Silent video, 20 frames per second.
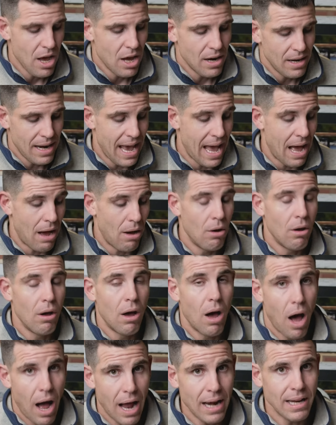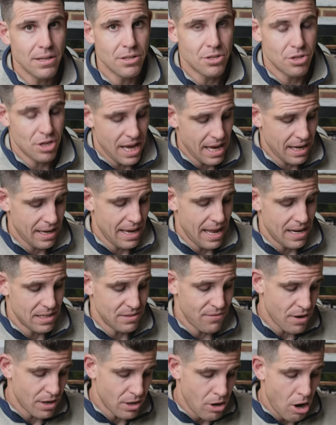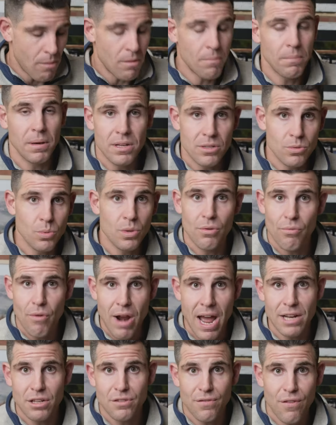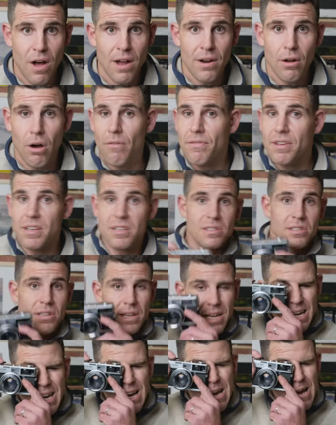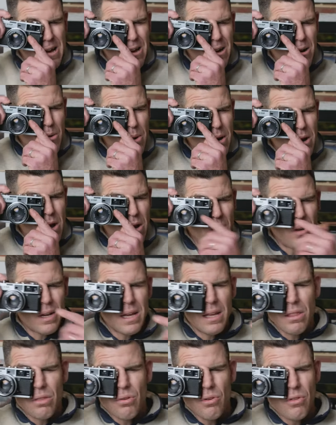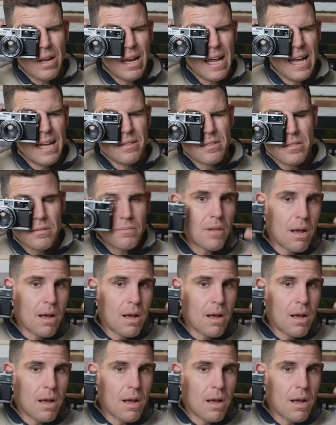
Now, I didn't check, and it's very common because with a rangefinder, obviously, we're not looking through the lens.